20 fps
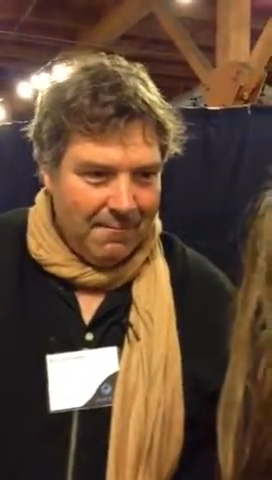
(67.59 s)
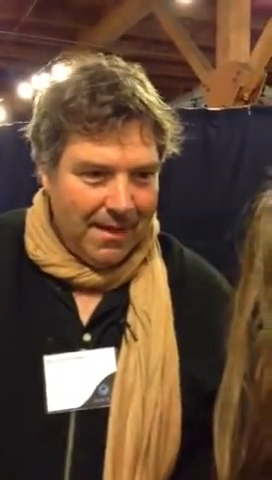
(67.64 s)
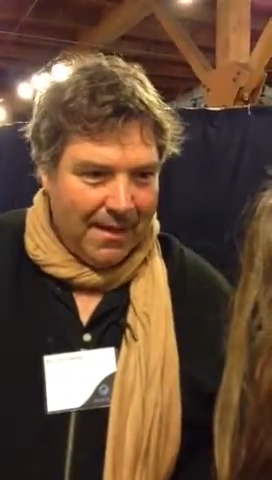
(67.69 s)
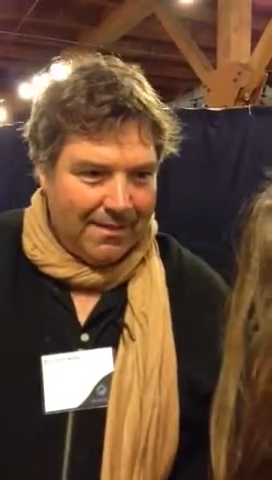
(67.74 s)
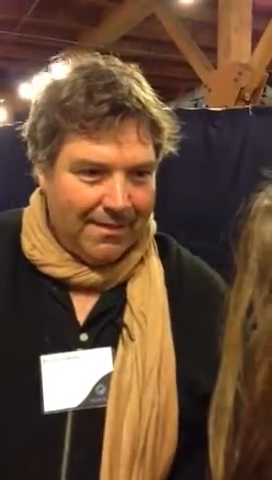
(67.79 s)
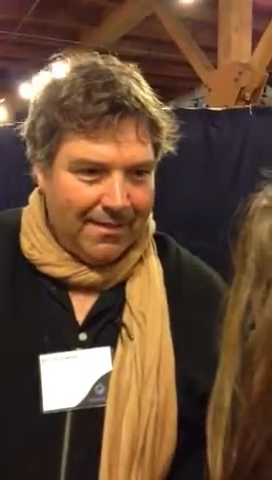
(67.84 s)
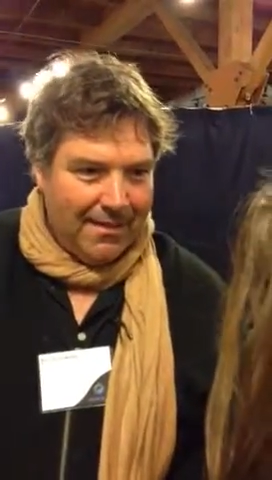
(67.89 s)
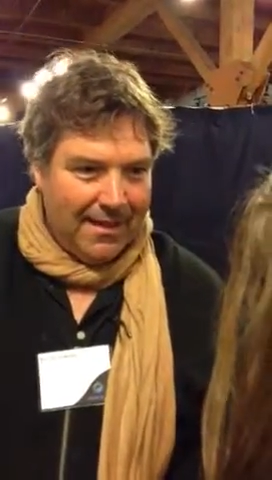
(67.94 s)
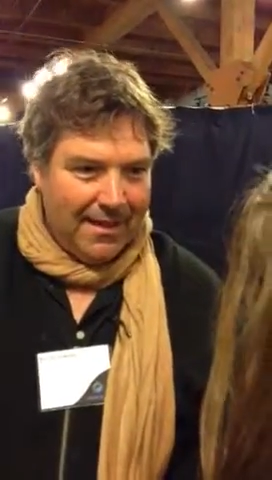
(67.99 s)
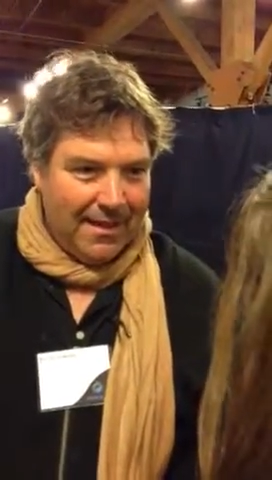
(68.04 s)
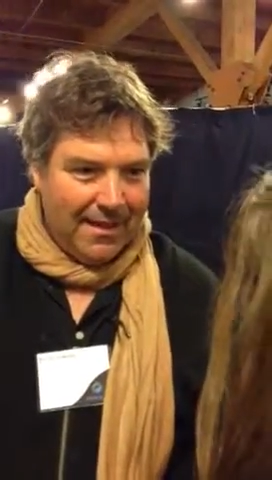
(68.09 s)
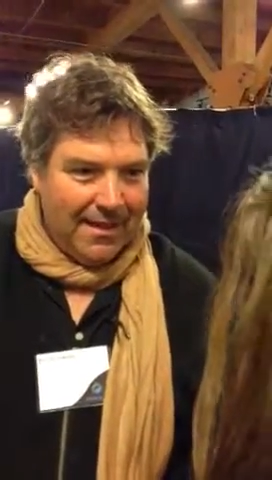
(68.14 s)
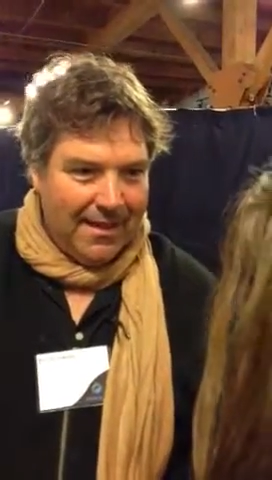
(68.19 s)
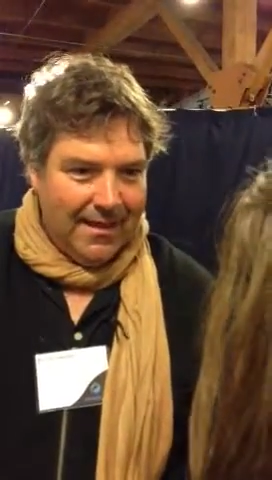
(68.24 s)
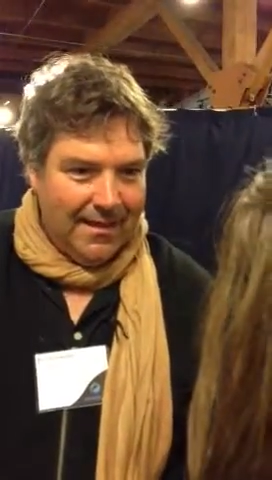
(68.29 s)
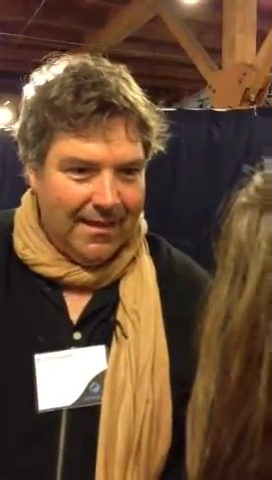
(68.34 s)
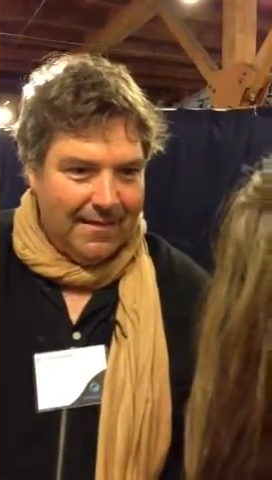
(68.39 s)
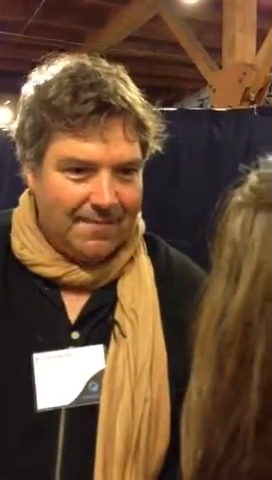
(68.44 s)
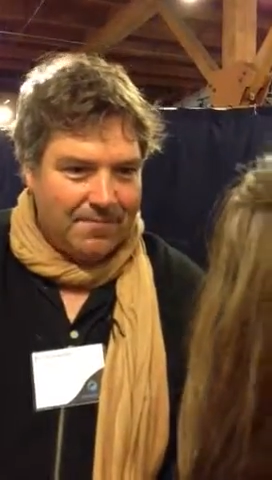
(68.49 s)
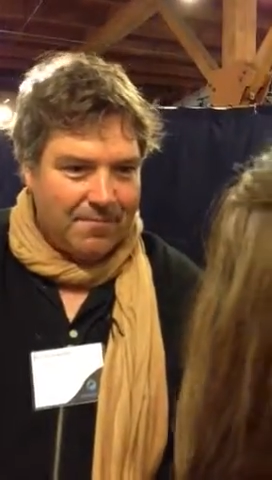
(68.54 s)
but the
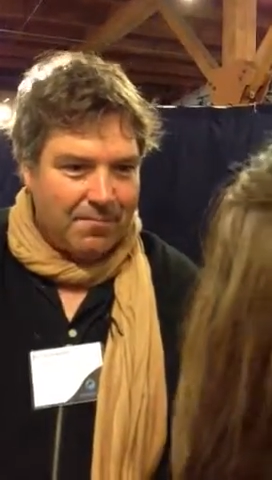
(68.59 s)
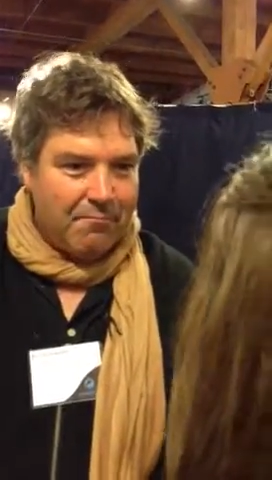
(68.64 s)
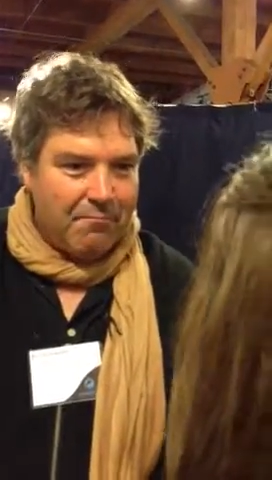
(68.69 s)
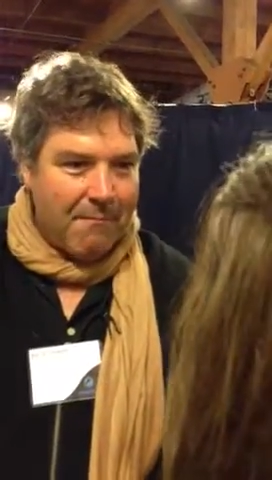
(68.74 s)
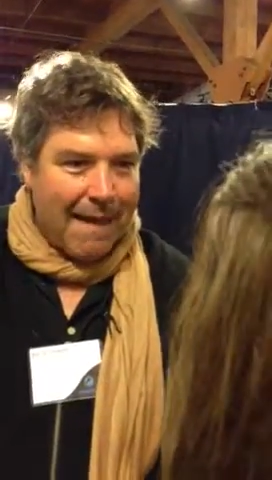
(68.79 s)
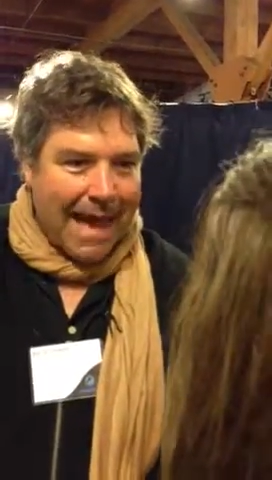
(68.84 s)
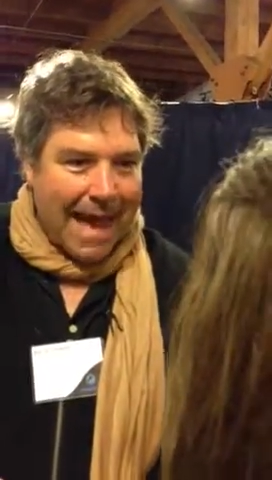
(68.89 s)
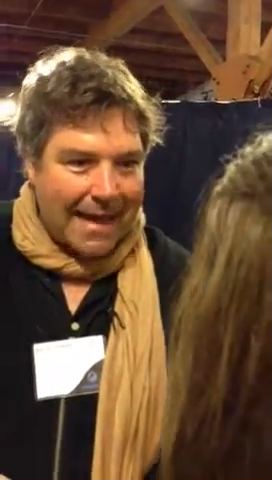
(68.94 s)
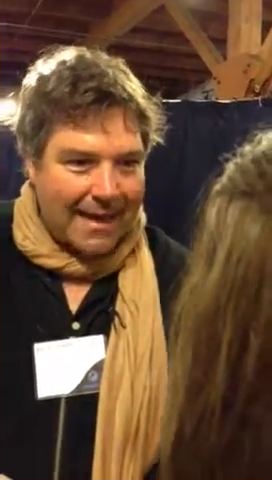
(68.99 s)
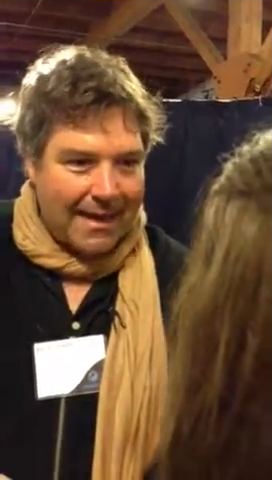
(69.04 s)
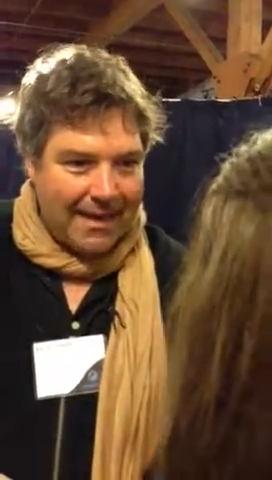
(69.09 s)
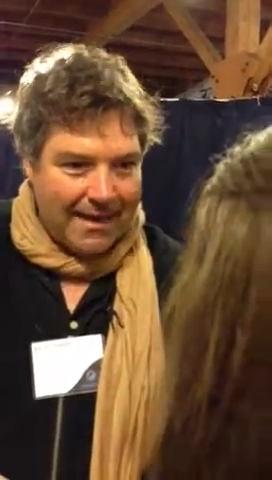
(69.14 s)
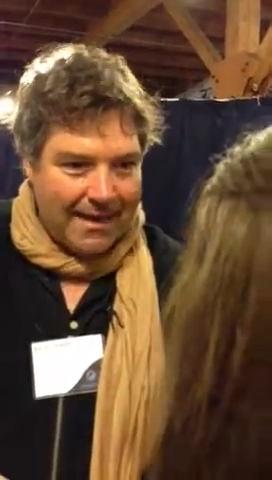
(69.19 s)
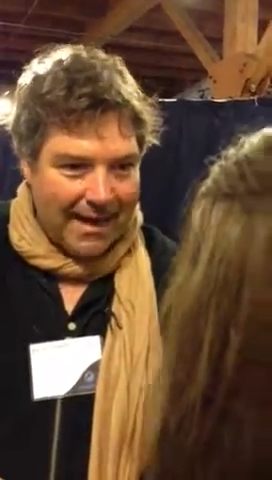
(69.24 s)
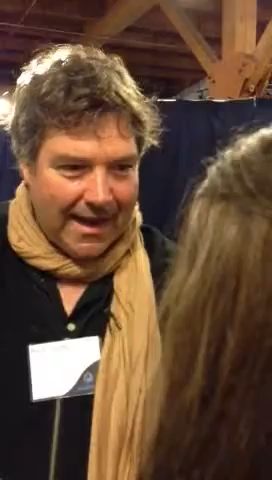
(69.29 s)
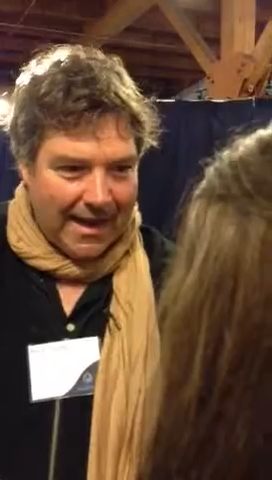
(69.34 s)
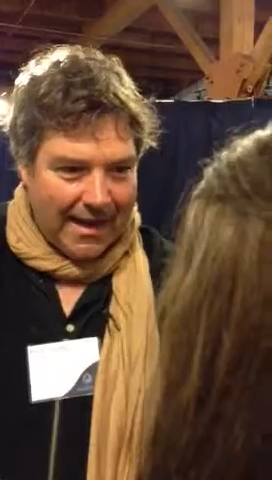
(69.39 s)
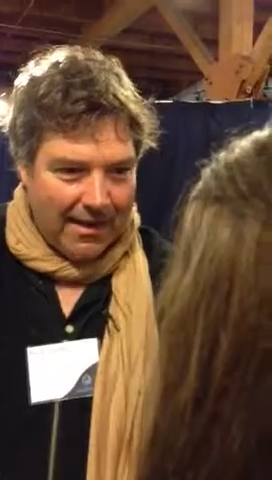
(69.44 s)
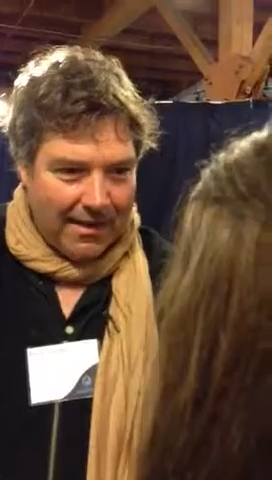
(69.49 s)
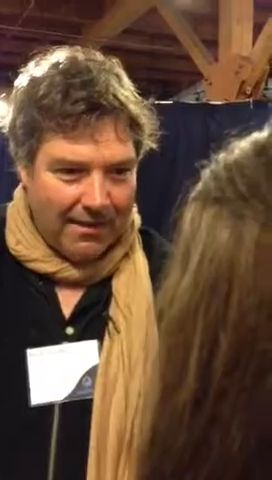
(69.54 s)
matted
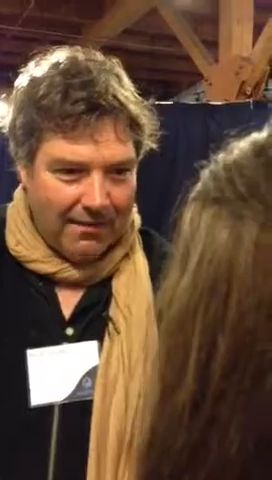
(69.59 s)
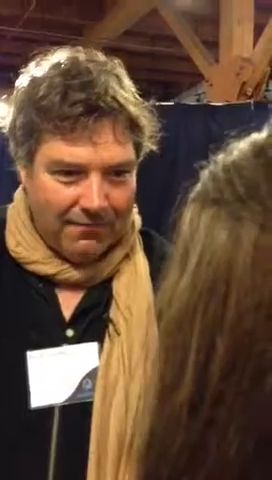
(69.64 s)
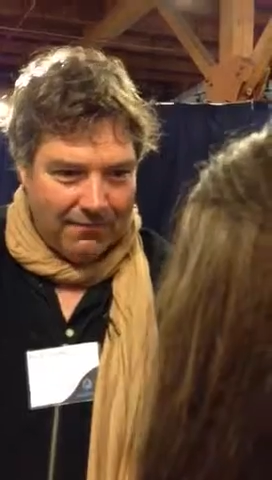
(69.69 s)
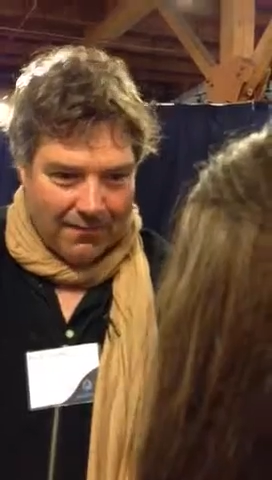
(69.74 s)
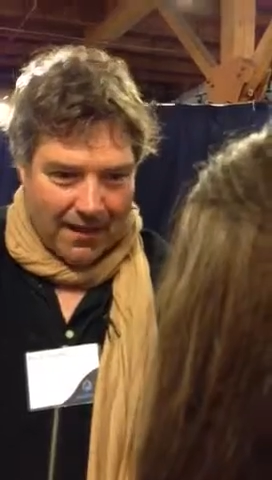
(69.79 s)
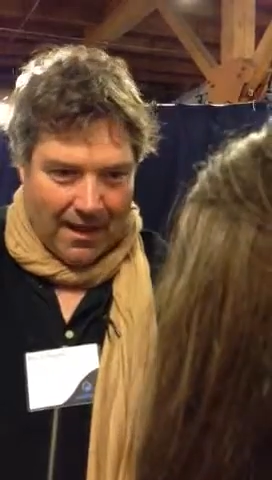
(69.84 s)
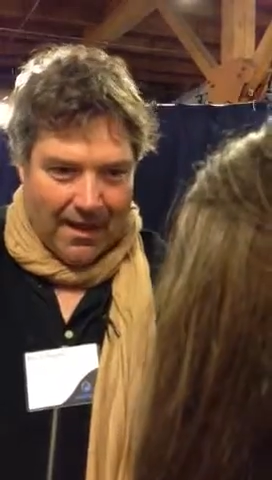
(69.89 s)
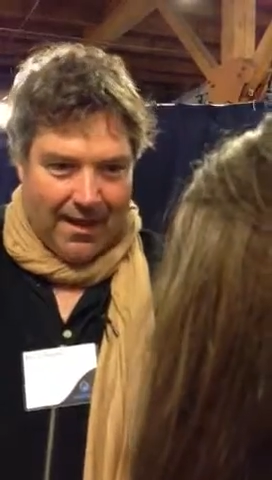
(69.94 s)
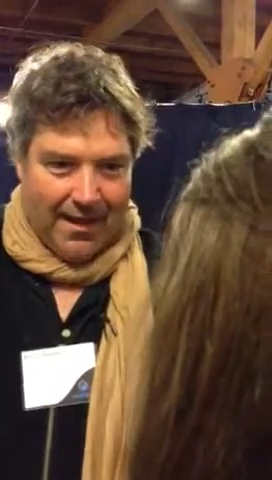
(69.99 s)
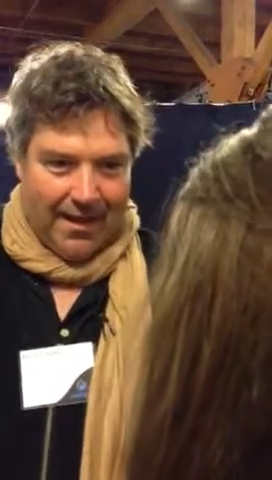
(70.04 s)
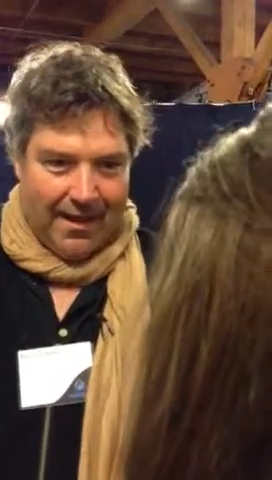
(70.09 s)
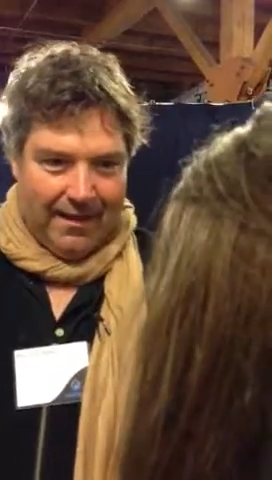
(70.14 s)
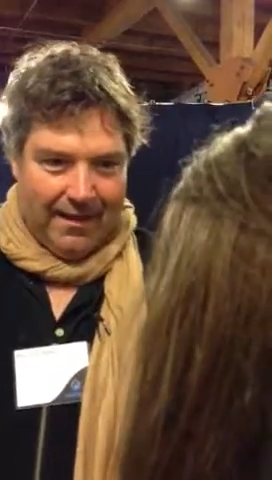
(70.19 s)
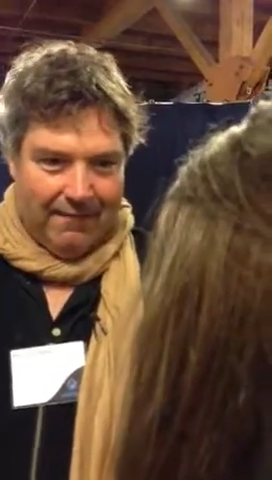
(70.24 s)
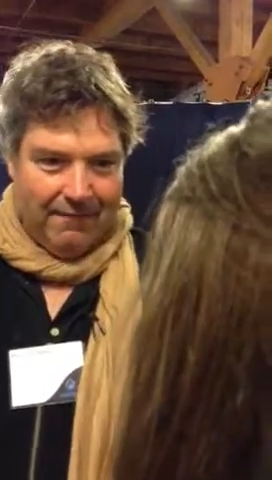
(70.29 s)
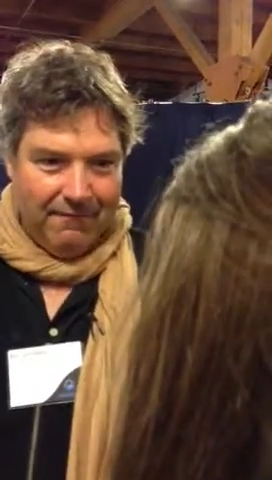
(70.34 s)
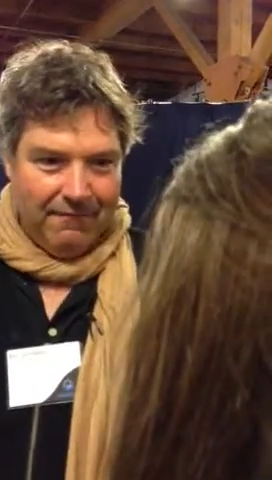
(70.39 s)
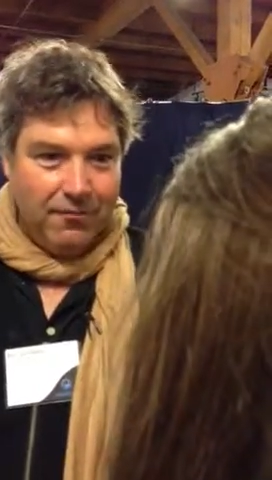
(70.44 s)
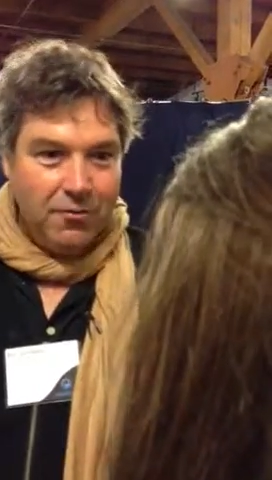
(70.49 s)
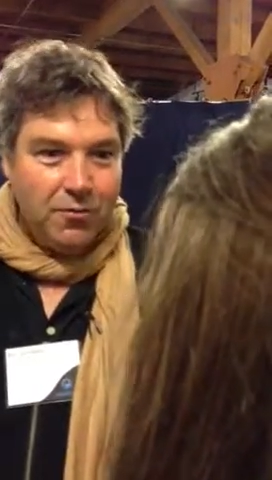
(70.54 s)
hair flying,